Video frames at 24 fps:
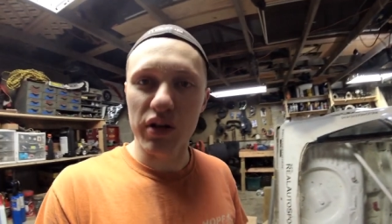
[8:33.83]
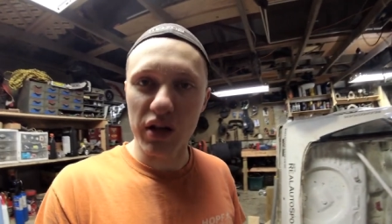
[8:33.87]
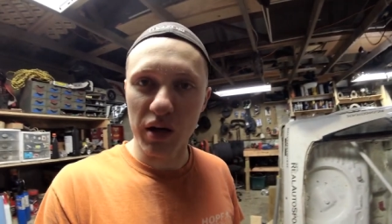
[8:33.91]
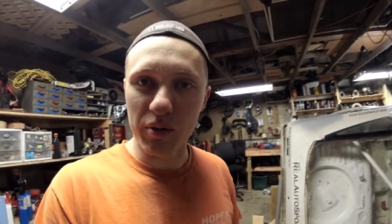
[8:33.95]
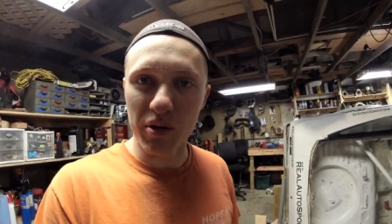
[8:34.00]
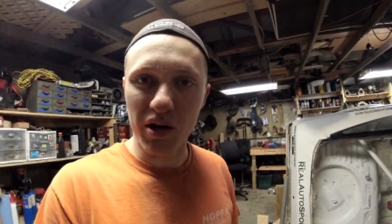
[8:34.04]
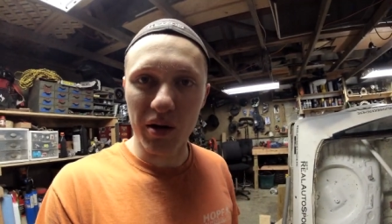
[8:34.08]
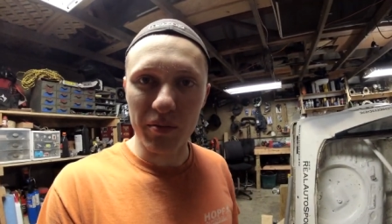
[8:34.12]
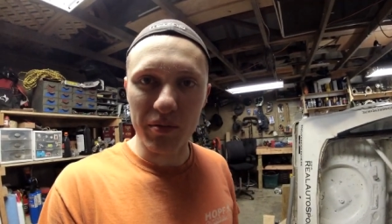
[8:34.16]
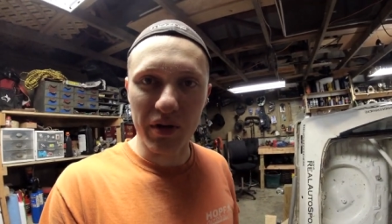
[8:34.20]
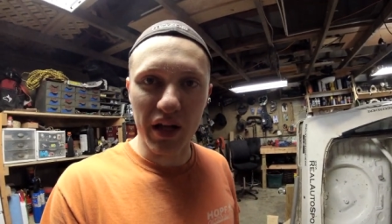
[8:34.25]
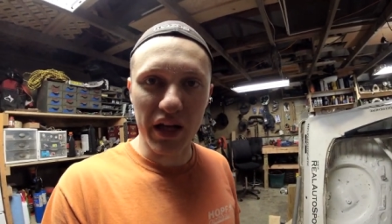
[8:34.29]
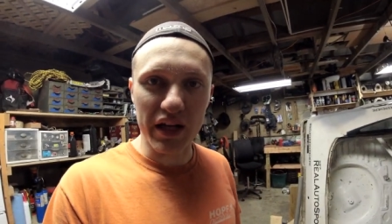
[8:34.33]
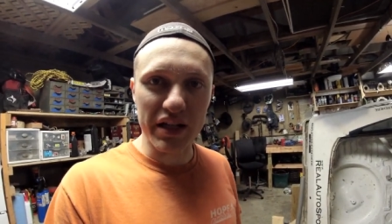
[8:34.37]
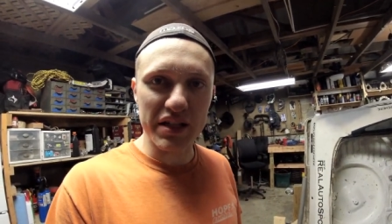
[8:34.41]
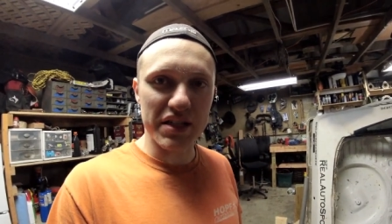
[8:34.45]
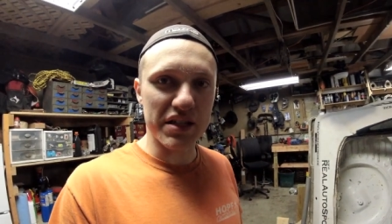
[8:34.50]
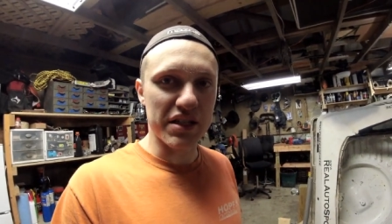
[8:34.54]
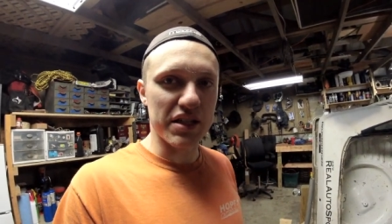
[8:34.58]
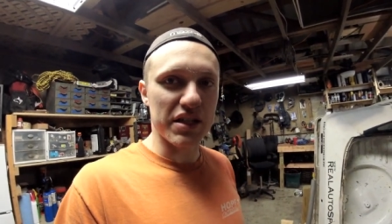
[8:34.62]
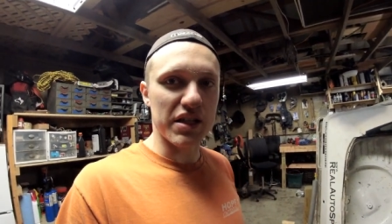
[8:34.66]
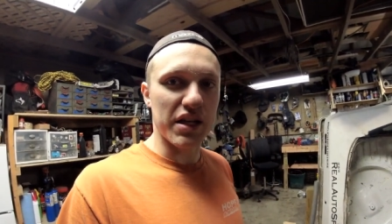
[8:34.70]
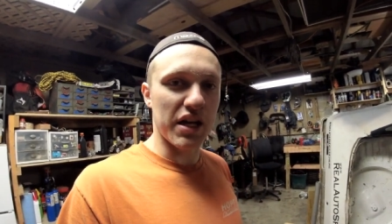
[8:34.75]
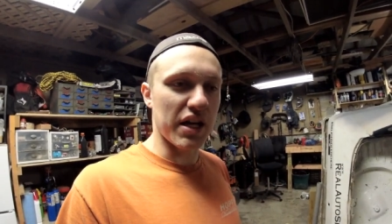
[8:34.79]
coming up
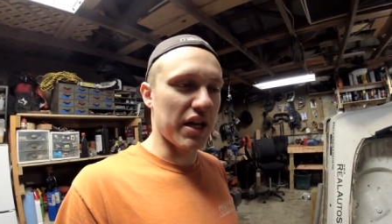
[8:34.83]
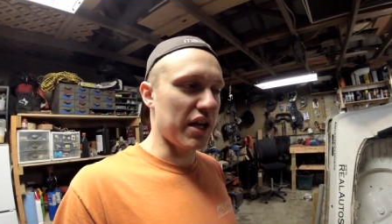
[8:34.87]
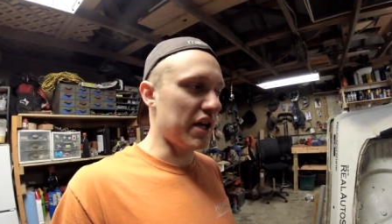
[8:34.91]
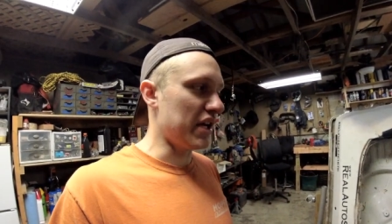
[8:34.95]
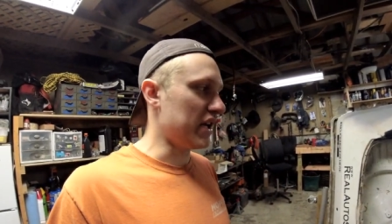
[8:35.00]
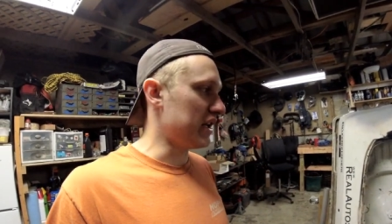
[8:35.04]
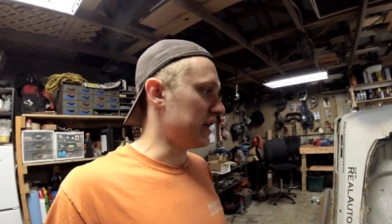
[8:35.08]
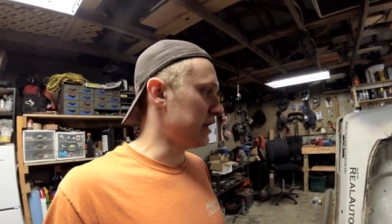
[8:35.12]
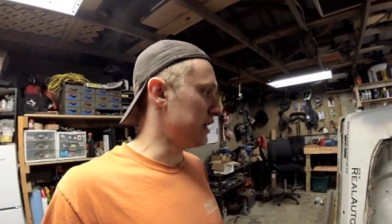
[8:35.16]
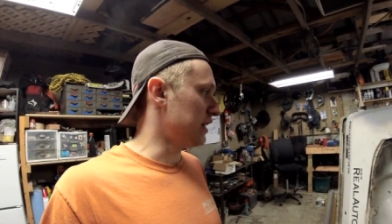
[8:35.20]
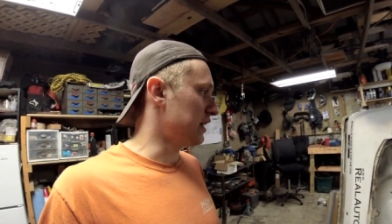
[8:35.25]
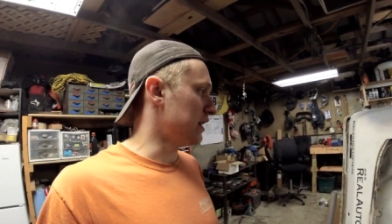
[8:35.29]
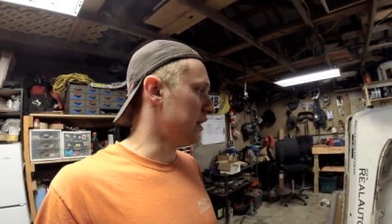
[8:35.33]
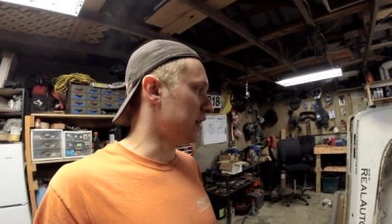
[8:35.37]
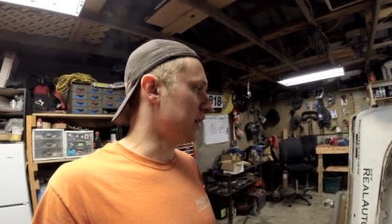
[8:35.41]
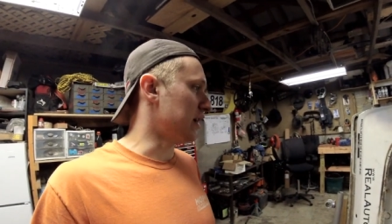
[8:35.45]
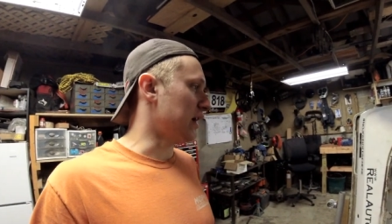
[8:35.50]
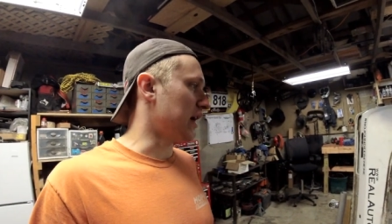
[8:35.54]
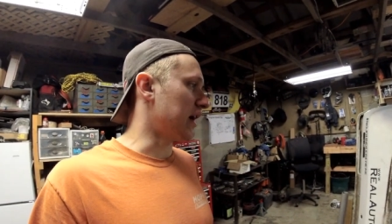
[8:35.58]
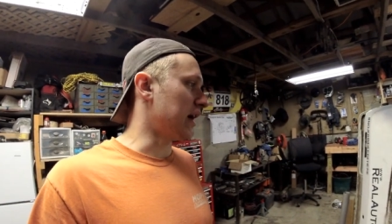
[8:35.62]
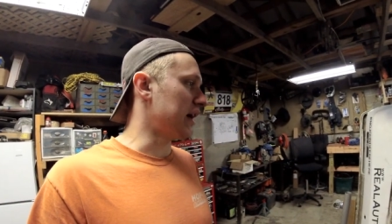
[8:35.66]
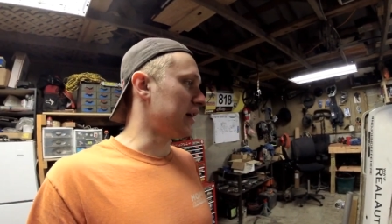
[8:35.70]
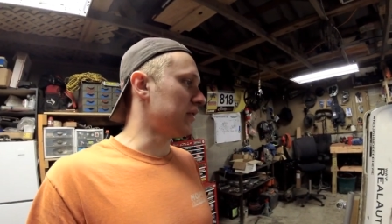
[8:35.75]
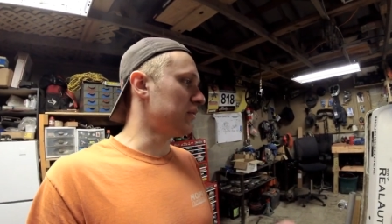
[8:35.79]
next, and uh,
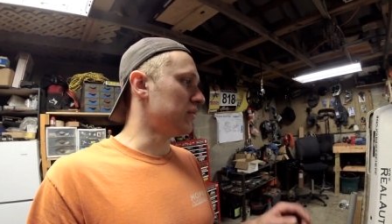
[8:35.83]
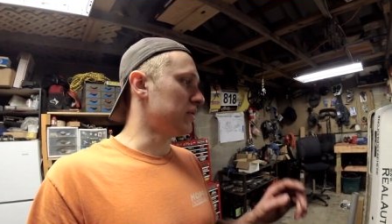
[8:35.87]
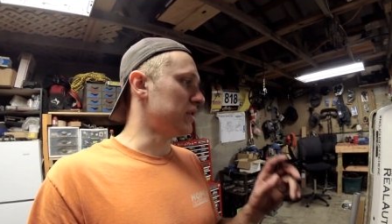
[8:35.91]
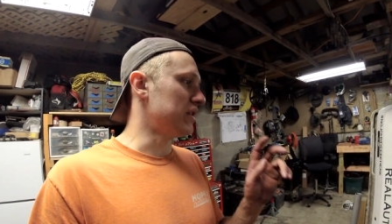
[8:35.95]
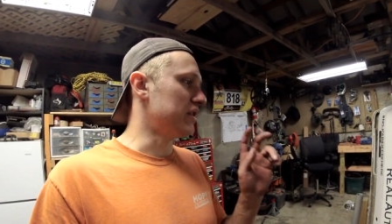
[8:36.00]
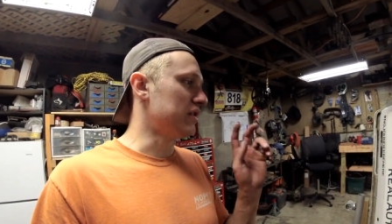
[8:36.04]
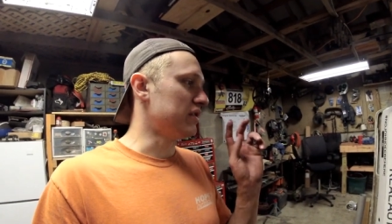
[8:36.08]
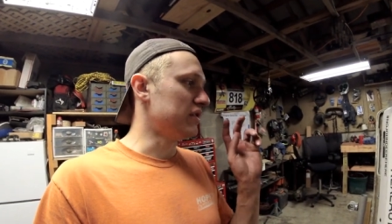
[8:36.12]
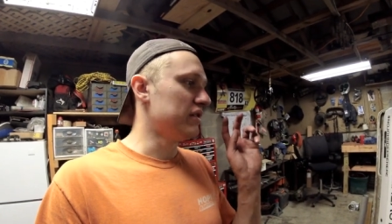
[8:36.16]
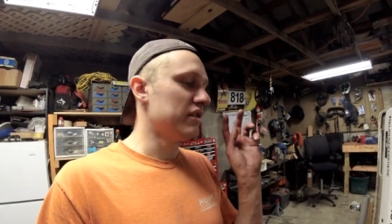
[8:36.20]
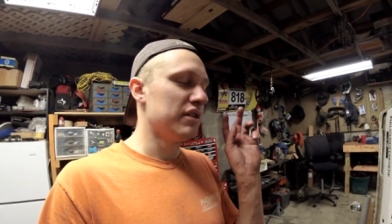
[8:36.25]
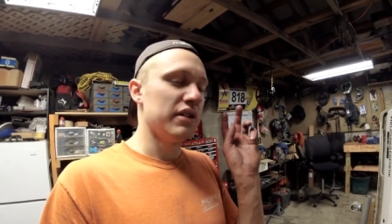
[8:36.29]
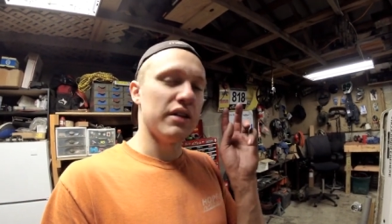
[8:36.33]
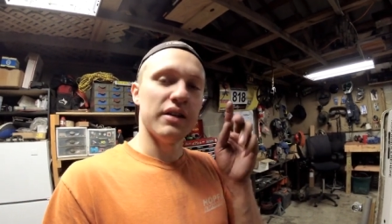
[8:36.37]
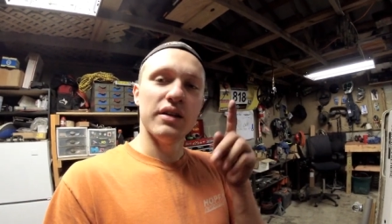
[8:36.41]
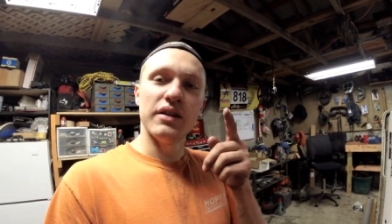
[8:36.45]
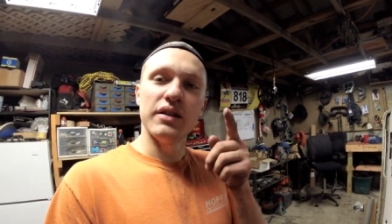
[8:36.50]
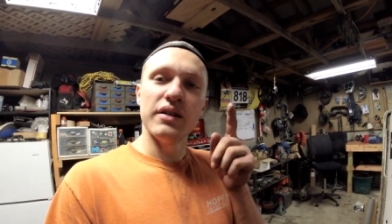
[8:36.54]
I will